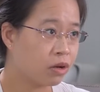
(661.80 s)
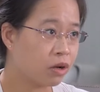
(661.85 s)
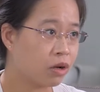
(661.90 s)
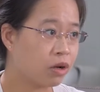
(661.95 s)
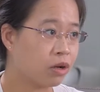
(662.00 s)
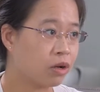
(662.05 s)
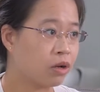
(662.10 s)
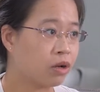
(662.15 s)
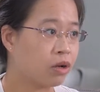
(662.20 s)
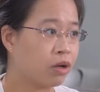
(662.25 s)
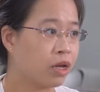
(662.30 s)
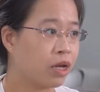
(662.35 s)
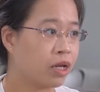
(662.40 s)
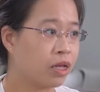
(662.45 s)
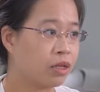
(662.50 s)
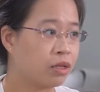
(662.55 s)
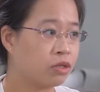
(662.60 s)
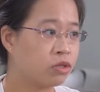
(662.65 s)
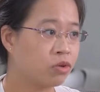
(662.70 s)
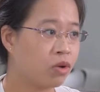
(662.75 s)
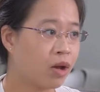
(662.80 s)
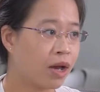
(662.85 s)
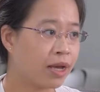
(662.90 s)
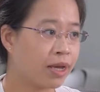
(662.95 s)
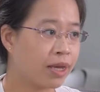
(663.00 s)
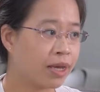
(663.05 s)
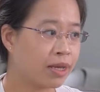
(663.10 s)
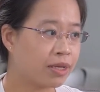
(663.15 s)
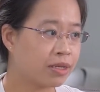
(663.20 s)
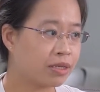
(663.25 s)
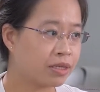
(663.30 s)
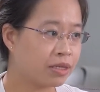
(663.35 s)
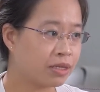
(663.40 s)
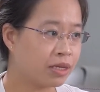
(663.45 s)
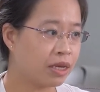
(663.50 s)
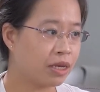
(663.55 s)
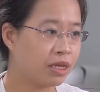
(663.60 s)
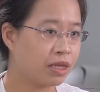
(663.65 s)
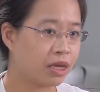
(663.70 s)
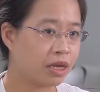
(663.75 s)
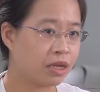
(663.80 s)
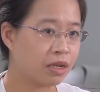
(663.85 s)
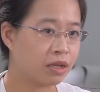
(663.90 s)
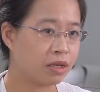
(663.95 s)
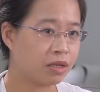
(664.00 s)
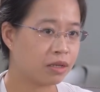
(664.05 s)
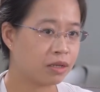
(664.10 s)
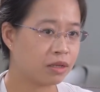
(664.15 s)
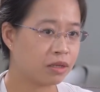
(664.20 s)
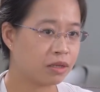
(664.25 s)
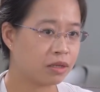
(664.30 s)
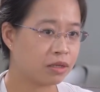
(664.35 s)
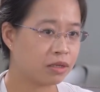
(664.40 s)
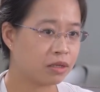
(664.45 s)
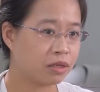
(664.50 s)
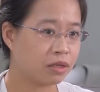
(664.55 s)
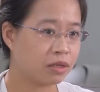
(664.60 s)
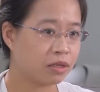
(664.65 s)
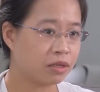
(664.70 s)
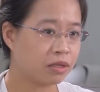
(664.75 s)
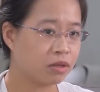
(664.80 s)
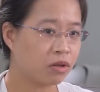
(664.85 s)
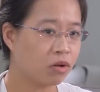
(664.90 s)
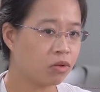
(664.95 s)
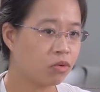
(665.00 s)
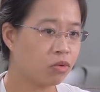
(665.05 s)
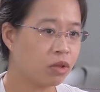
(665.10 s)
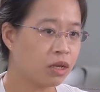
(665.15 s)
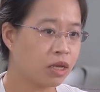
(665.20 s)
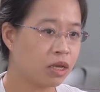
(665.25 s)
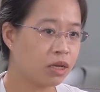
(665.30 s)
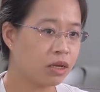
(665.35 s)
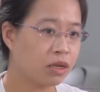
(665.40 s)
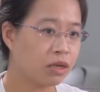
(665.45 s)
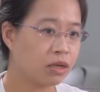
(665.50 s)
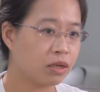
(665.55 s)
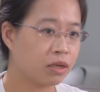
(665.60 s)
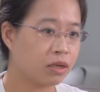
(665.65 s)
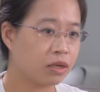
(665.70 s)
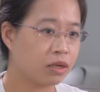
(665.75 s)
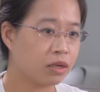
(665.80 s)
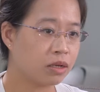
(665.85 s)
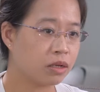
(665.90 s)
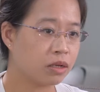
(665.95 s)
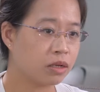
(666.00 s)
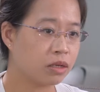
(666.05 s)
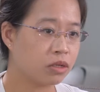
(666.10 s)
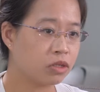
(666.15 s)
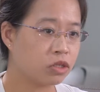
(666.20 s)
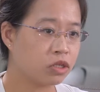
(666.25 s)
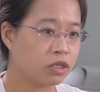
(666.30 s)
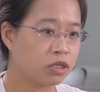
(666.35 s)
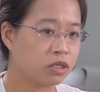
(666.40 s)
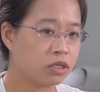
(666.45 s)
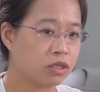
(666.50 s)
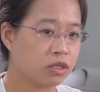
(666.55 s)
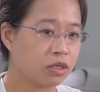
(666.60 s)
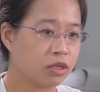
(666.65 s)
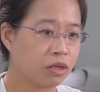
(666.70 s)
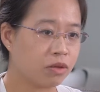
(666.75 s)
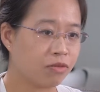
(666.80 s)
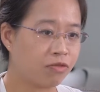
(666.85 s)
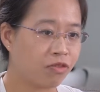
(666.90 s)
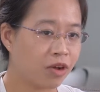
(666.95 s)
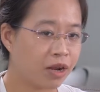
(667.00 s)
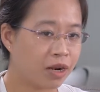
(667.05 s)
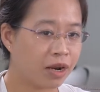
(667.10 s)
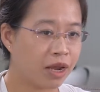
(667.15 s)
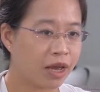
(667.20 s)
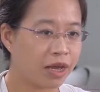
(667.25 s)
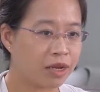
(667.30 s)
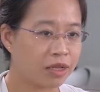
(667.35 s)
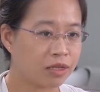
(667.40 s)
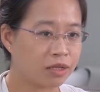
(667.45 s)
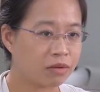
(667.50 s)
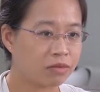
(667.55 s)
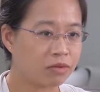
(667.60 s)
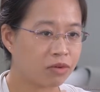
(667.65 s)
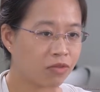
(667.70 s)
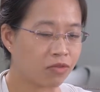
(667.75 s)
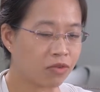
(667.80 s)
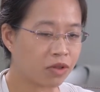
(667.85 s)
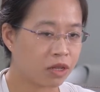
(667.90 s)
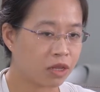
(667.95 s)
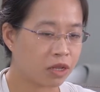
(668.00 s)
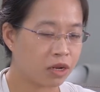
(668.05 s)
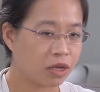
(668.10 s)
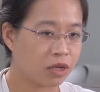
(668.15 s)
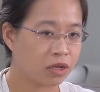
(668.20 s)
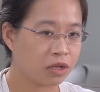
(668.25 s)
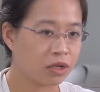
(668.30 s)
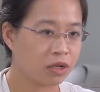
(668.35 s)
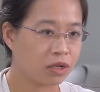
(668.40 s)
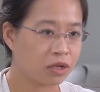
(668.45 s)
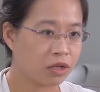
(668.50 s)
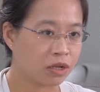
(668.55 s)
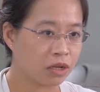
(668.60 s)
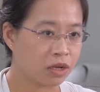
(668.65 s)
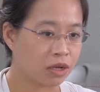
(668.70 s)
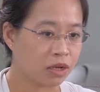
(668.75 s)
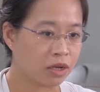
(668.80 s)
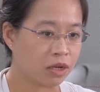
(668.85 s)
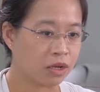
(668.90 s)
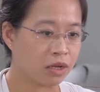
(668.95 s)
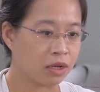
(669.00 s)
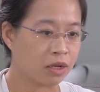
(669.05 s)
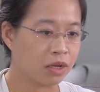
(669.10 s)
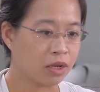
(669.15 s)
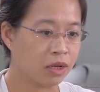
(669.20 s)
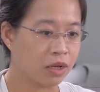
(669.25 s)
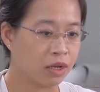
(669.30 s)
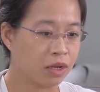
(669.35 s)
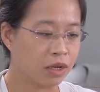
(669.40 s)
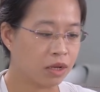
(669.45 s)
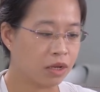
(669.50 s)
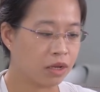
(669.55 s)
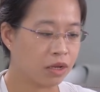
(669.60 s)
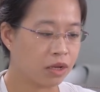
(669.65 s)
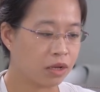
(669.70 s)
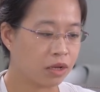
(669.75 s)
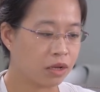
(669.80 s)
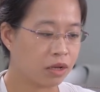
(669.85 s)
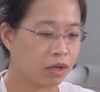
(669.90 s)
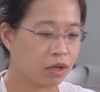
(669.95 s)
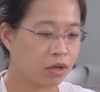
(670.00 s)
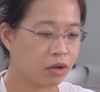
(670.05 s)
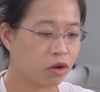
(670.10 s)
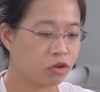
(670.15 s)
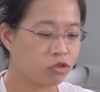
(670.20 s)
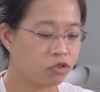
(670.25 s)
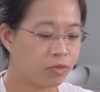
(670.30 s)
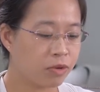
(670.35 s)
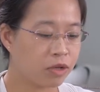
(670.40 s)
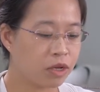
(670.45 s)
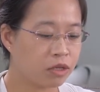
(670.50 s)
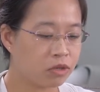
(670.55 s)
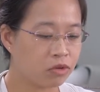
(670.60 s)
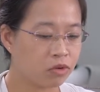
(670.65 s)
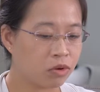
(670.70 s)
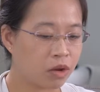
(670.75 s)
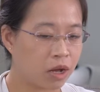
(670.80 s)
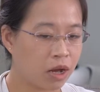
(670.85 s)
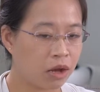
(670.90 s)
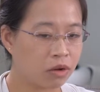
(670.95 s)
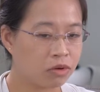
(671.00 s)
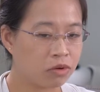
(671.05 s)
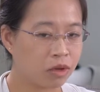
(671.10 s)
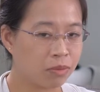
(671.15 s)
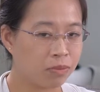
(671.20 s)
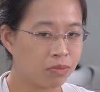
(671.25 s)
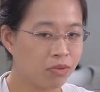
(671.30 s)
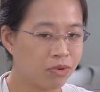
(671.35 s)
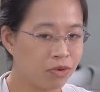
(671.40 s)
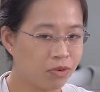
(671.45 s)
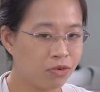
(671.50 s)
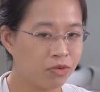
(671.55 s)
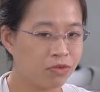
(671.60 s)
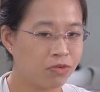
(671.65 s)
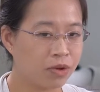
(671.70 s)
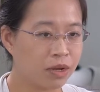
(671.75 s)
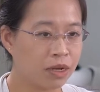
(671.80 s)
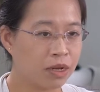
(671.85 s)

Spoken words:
And so I can see that not only just frontline in terms of clinical contributing to how to improve